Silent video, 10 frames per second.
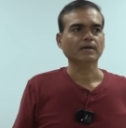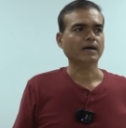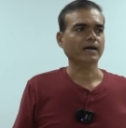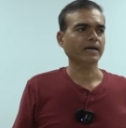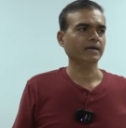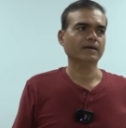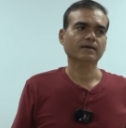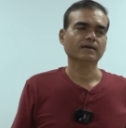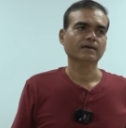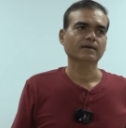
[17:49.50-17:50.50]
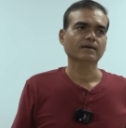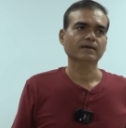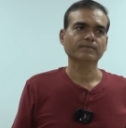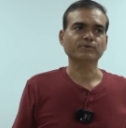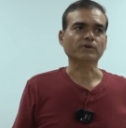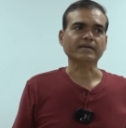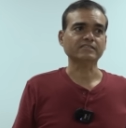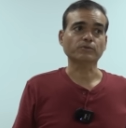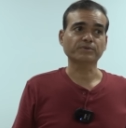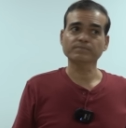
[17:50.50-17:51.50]
I am not
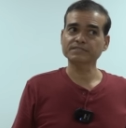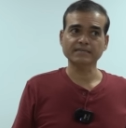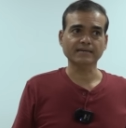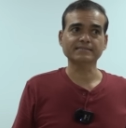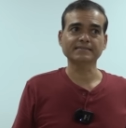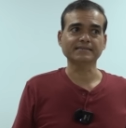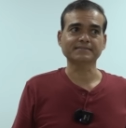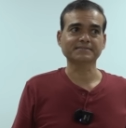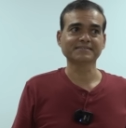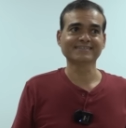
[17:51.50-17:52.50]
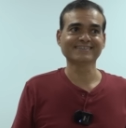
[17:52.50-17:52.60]
as optimistic as he is.